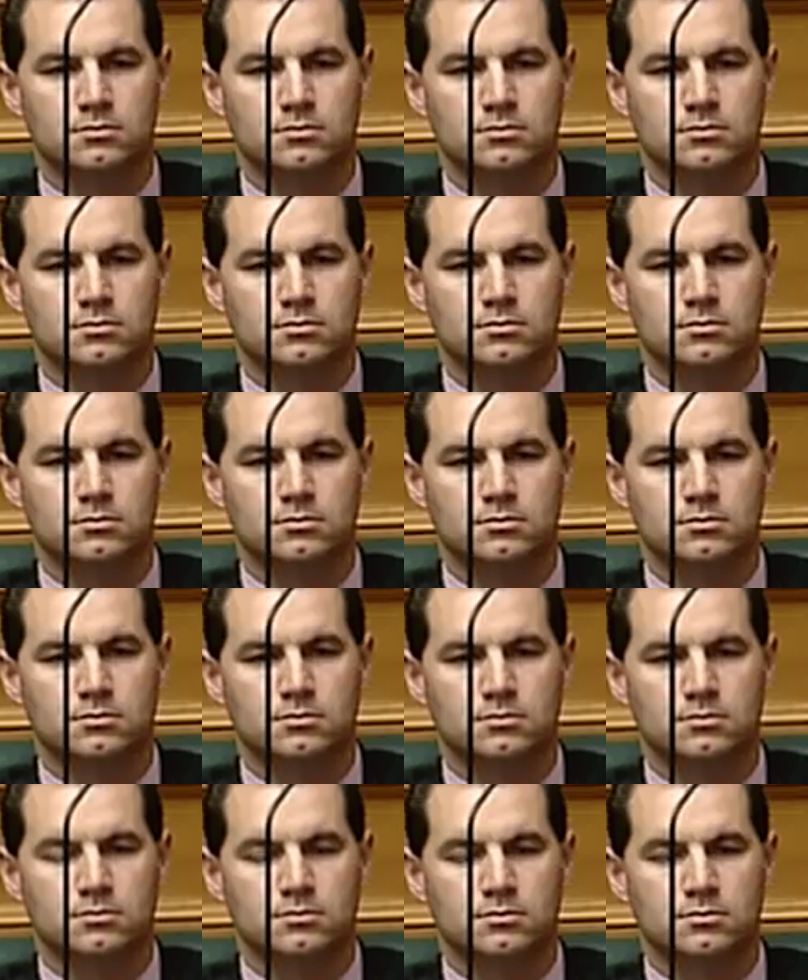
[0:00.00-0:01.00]

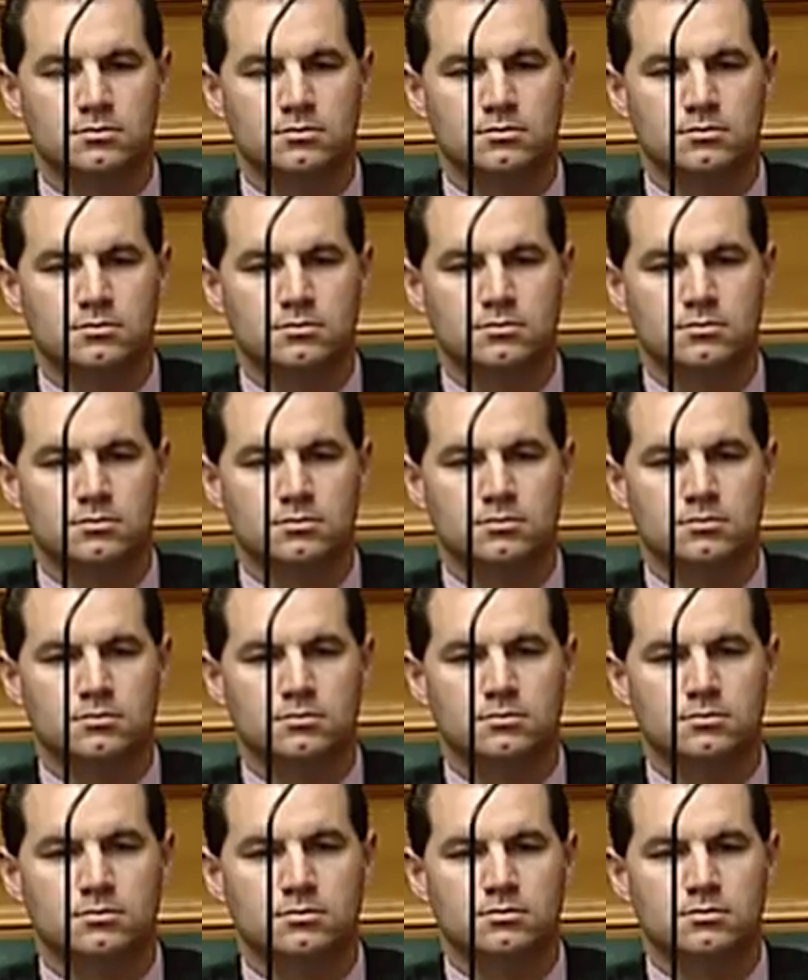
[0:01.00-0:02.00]

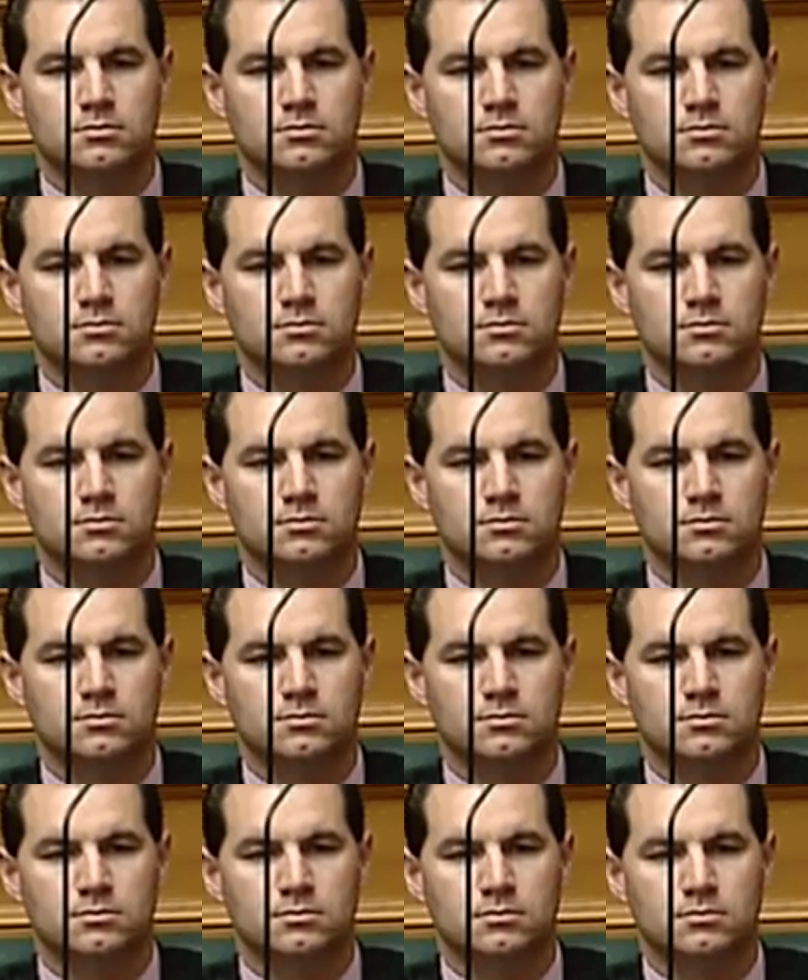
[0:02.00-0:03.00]

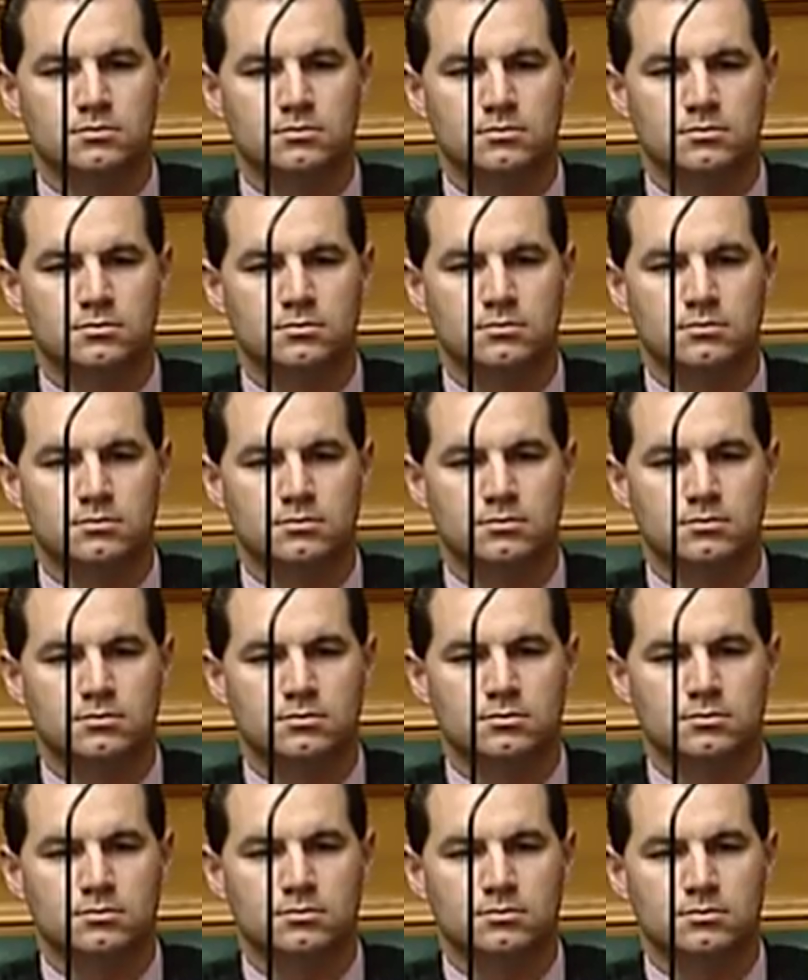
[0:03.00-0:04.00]

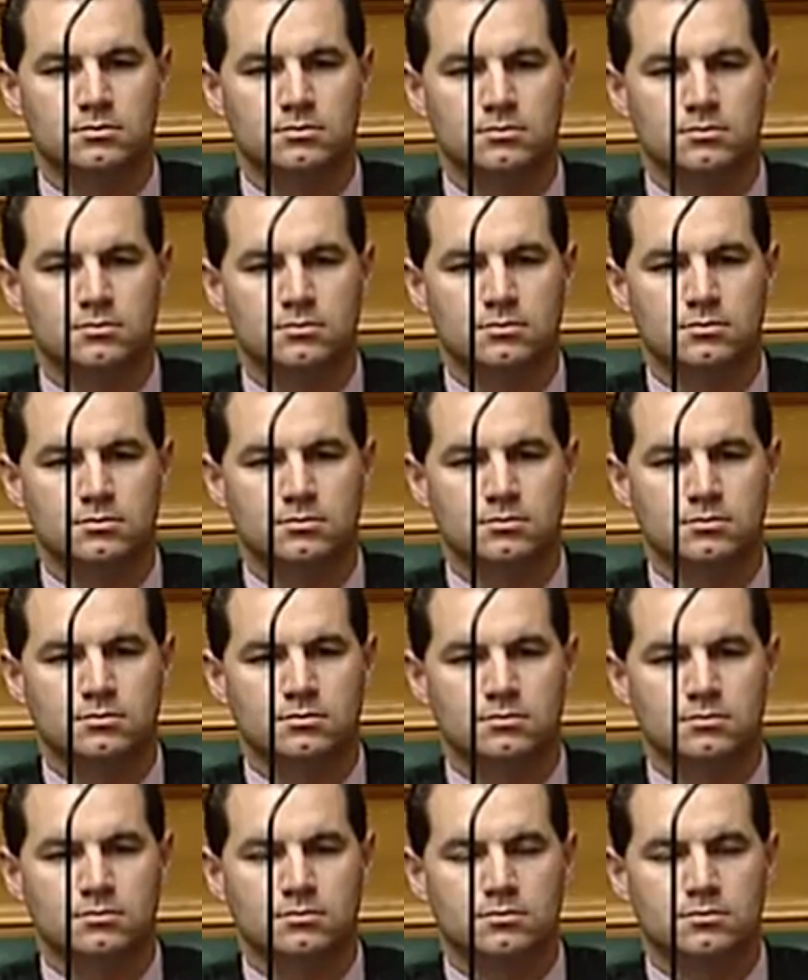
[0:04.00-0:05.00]

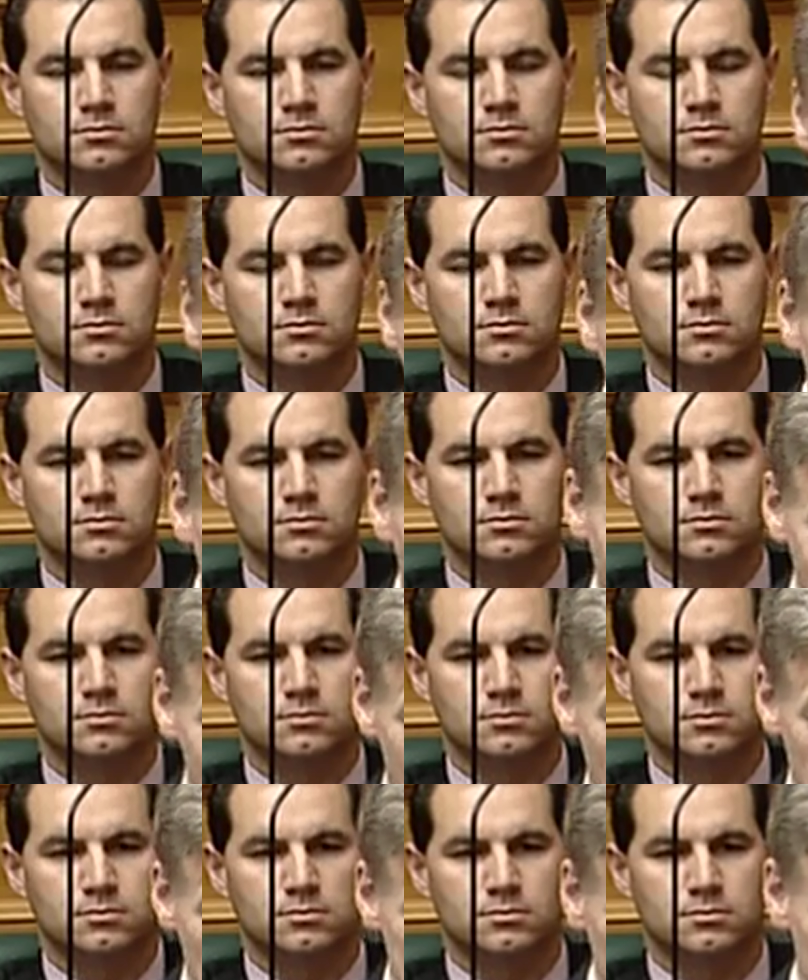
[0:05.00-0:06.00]

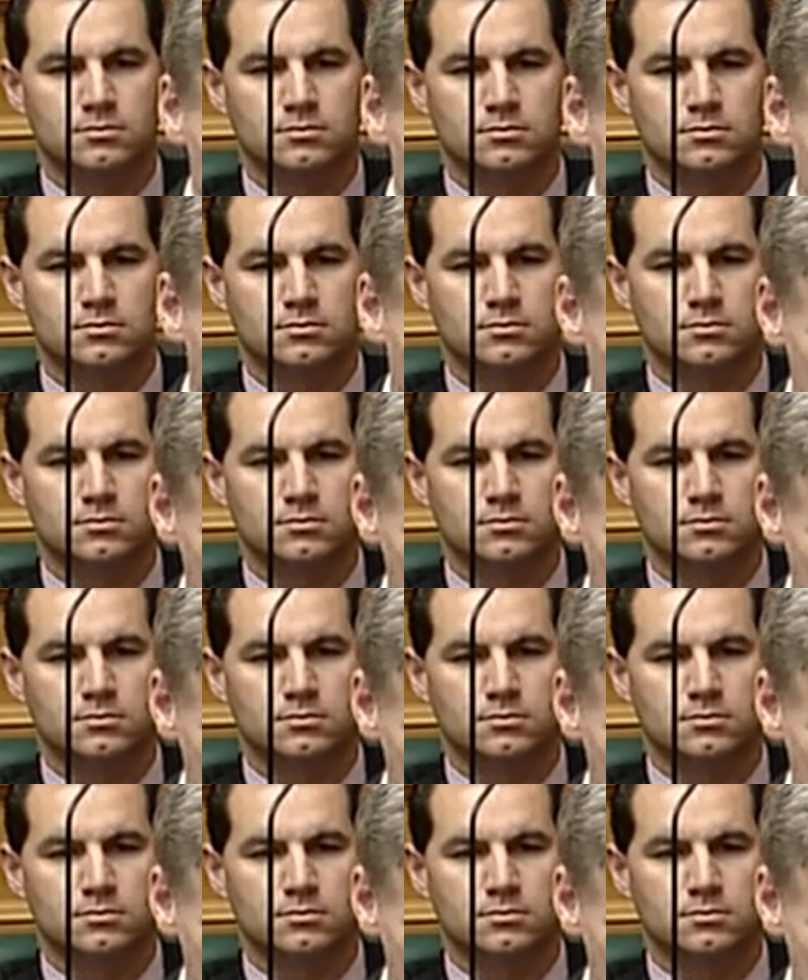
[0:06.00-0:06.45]
The person shown says nothing.